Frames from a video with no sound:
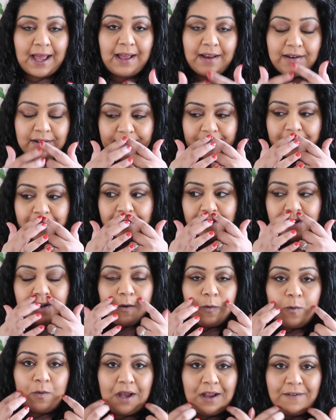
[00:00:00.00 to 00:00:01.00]
and
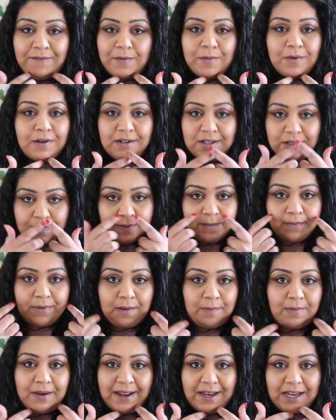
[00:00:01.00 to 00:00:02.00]
everyone has been
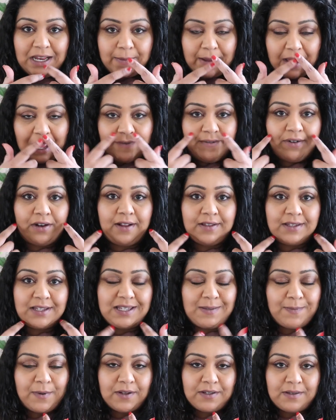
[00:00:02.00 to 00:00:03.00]
complaining about having loads of
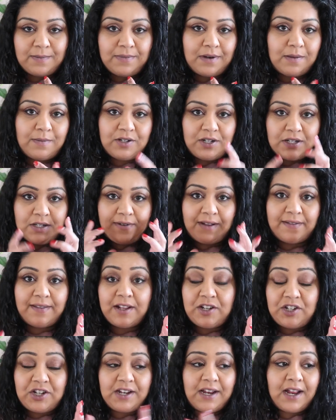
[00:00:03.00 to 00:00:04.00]
spots and blemishes around
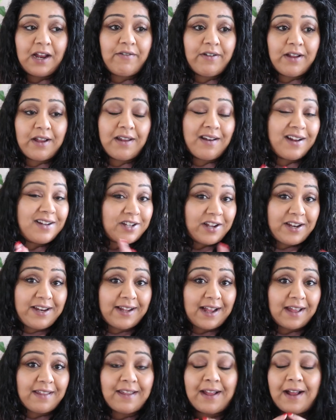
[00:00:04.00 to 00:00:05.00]
their chin area, and I totally
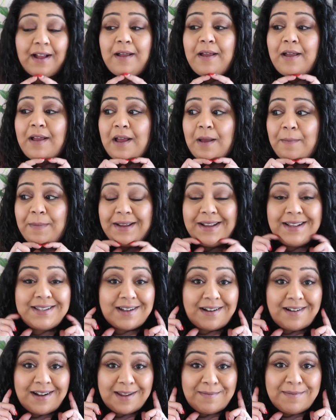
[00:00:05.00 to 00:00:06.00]
get that because
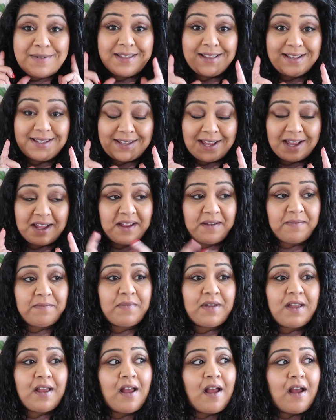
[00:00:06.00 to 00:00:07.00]
I'm the
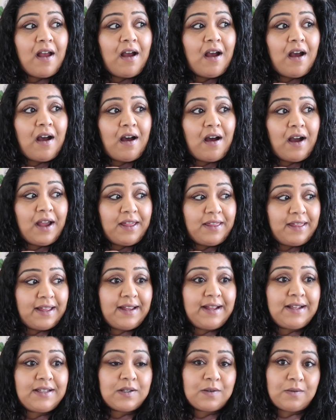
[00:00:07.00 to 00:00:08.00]
same. I
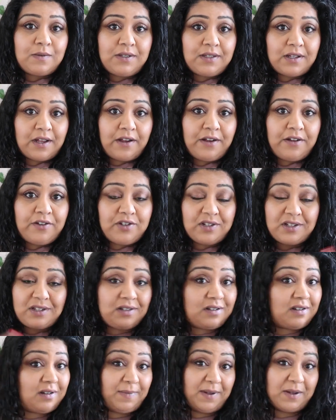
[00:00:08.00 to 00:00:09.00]
think it's also
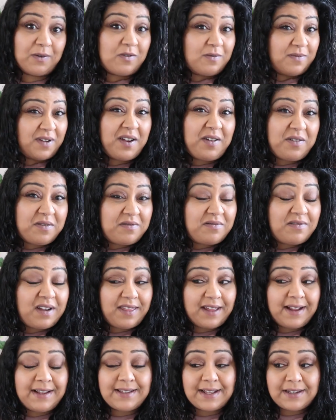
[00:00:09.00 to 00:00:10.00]
just a bit hormonal. I
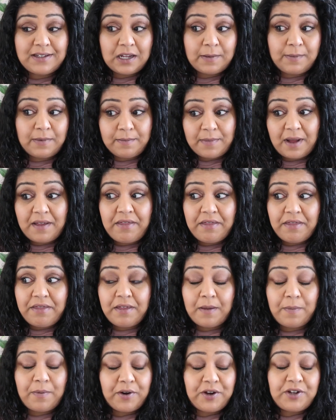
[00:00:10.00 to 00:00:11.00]
think it's that time of month
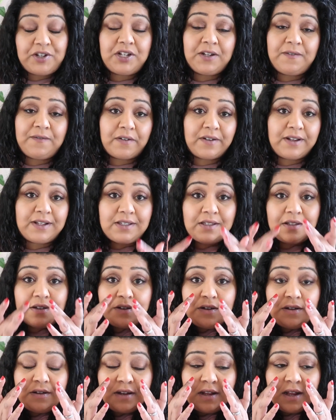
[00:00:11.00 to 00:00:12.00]
approaching very
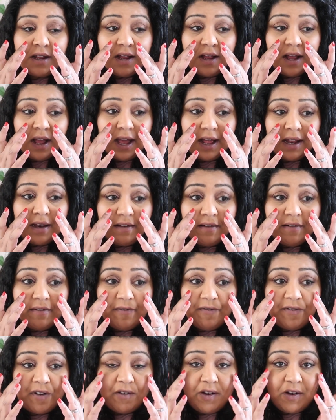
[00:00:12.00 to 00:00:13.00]
soon, and
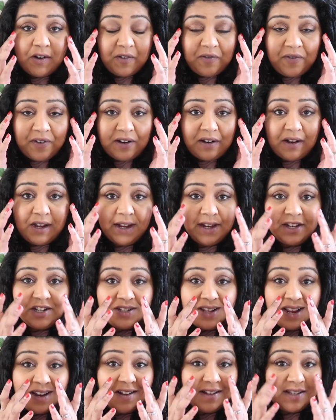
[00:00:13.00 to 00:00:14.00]
very often I
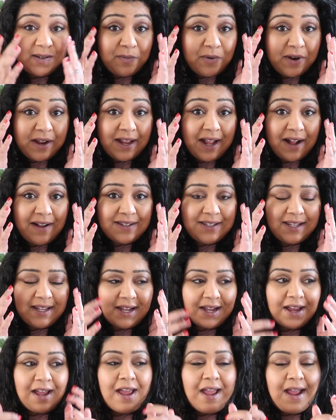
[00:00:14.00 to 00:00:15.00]
just get loads of breakouts
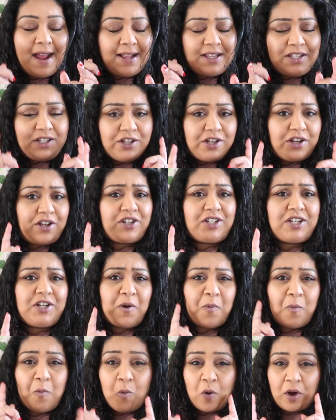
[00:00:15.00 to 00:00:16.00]
here. It's usually
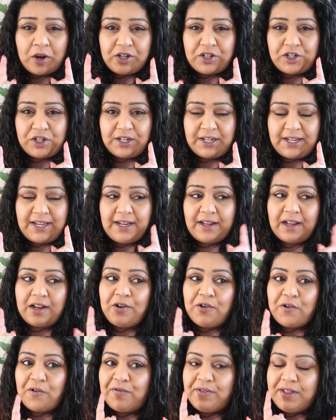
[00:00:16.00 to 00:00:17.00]
on one cheek
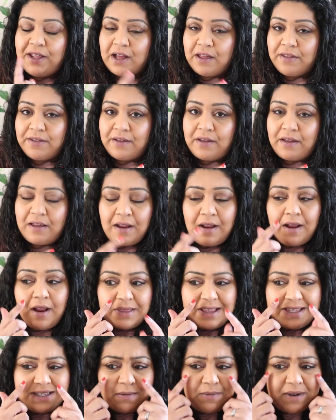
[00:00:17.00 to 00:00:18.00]
and not the other,
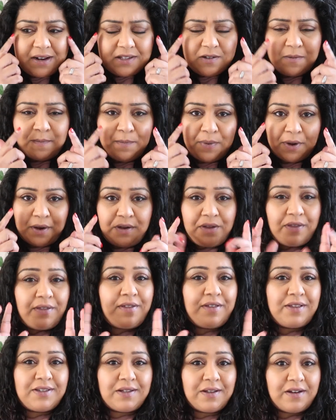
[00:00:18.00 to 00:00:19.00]
but this time when it's on both,
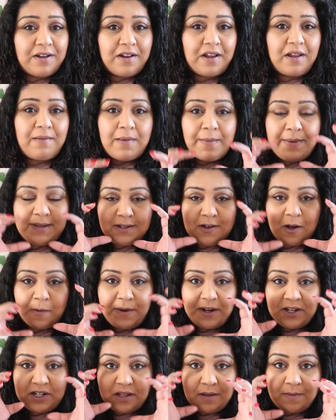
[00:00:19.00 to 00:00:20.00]
so I don't know, maybe it's a
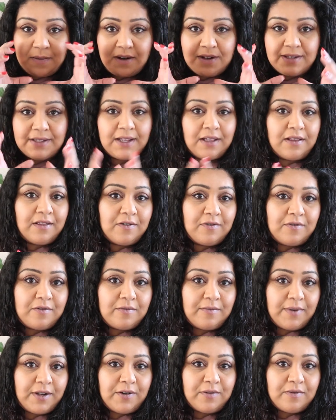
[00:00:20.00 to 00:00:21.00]
combination of the mask and the
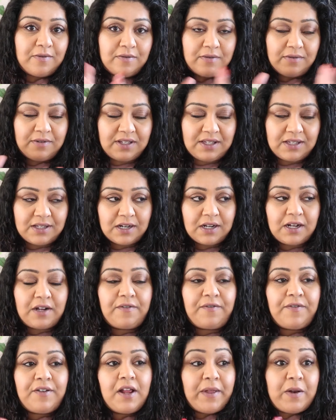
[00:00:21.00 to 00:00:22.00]
hormonal
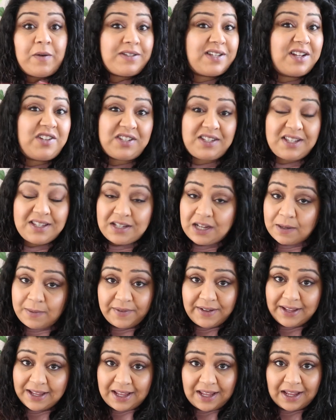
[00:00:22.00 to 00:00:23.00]
stuff. And also just this time
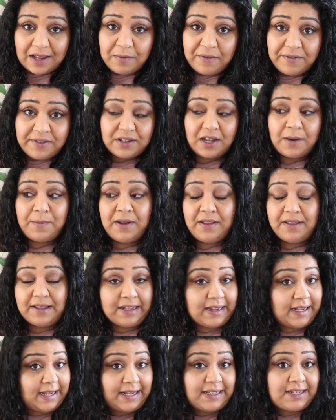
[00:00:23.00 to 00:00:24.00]
of year, we've started putting
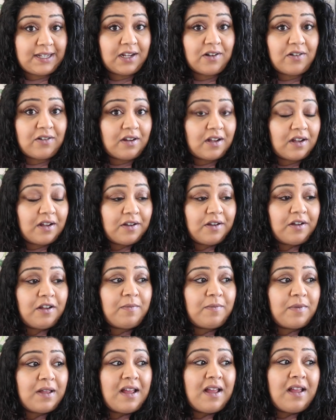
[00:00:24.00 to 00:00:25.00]
the heating on at
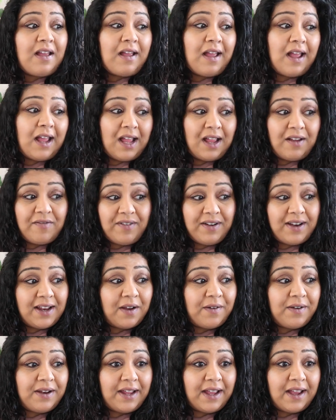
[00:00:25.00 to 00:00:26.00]
home. Every
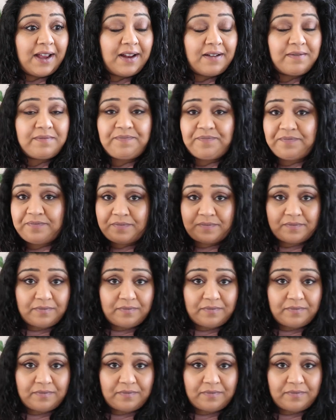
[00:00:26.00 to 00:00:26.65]
now and again,